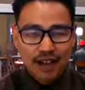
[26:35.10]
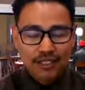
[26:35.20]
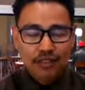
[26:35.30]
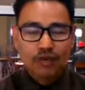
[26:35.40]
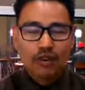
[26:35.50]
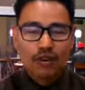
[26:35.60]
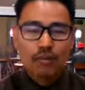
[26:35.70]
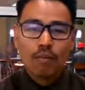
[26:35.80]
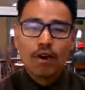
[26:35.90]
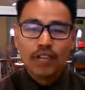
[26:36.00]
So
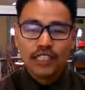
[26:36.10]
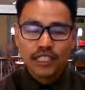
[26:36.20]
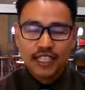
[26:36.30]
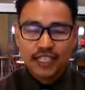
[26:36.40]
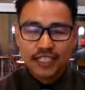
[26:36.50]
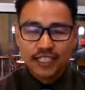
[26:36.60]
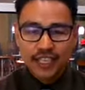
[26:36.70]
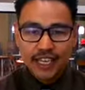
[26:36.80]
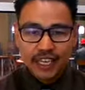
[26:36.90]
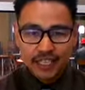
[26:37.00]
for March
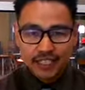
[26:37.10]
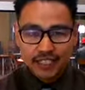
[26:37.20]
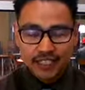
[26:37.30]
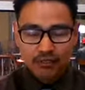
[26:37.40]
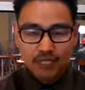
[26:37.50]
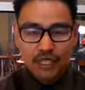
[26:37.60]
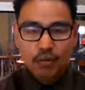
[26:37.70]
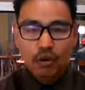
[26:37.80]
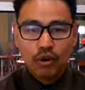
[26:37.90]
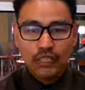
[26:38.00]
2nd, it's really
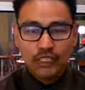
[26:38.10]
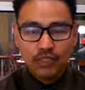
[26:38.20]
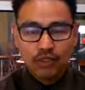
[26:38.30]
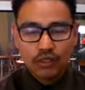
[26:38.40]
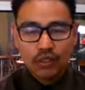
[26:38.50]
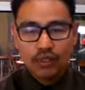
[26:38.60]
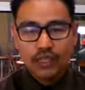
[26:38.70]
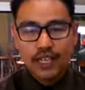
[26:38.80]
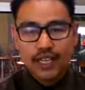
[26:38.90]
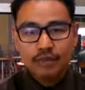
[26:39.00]
important for
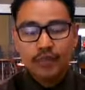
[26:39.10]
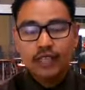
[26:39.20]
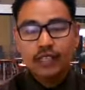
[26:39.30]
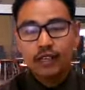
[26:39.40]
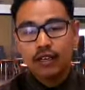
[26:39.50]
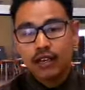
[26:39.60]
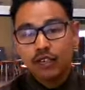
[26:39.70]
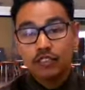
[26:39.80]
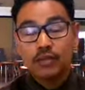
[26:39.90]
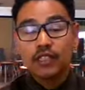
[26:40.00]
those that meet the
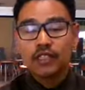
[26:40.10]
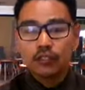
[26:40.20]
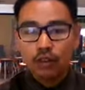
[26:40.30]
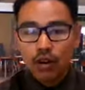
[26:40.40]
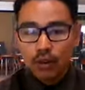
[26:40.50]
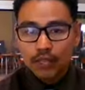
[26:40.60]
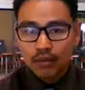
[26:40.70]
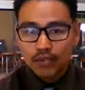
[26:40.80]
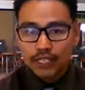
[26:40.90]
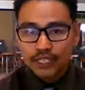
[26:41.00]
eligibility
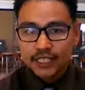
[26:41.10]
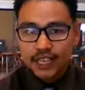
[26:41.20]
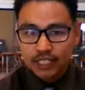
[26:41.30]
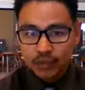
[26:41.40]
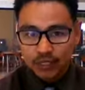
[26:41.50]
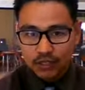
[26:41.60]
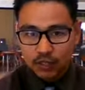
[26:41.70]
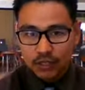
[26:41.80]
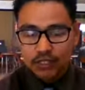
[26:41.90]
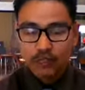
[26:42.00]
requirements for the entitlement
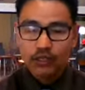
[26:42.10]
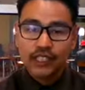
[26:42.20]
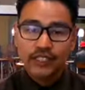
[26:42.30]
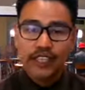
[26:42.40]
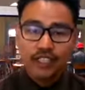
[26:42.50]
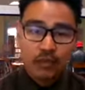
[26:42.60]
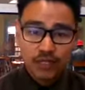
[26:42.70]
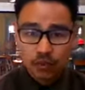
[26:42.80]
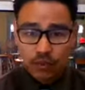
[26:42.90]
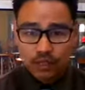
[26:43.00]
award. And with the
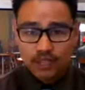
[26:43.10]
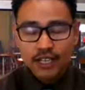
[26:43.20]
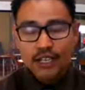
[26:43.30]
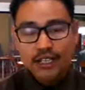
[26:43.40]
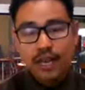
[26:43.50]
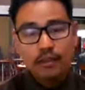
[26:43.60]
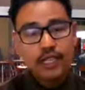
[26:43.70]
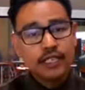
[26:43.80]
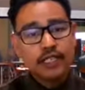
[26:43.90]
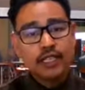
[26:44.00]
entitlement award, that
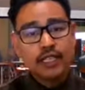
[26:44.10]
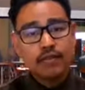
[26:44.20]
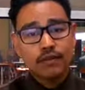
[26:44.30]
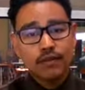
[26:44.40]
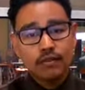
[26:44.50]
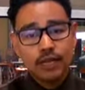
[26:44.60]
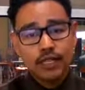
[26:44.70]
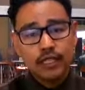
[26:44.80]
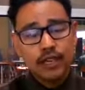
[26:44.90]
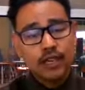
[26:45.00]
means if you
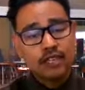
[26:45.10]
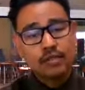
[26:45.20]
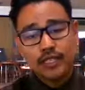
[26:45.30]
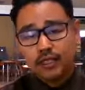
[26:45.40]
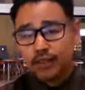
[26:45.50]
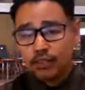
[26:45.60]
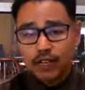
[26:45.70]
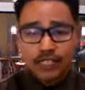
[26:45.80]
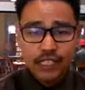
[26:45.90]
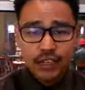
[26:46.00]
meet specific
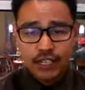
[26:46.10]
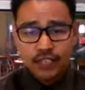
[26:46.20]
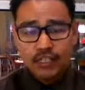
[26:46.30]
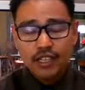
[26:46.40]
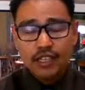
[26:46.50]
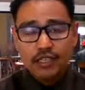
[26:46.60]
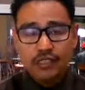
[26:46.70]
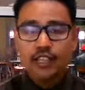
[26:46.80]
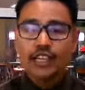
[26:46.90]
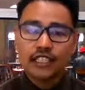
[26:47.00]
criteria,
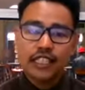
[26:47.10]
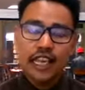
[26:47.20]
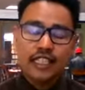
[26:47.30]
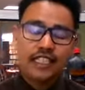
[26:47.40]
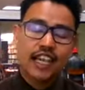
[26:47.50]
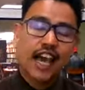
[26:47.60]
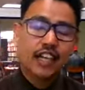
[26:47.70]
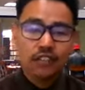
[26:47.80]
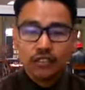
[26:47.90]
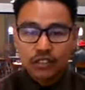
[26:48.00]
then you're actually
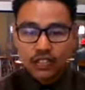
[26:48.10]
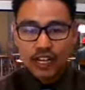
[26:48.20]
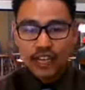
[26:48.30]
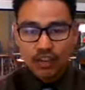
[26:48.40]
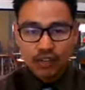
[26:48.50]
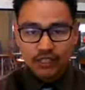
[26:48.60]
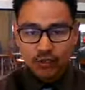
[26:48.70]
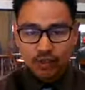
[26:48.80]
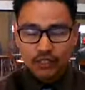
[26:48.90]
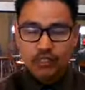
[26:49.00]
entitled to that Cal Grant
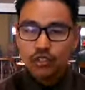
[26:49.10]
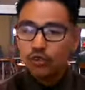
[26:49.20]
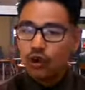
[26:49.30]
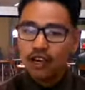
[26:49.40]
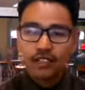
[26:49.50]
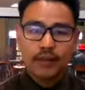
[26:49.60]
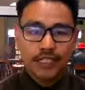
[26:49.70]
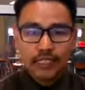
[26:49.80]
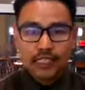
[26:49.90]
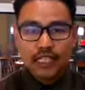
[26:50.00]
award. So you
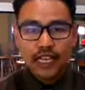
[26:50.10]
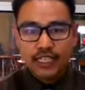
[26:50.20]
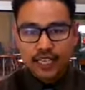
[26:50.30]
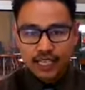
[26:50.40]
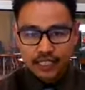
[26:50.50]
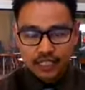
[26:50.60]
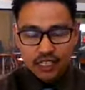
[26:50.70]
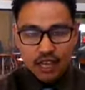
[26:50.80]
automatically get that.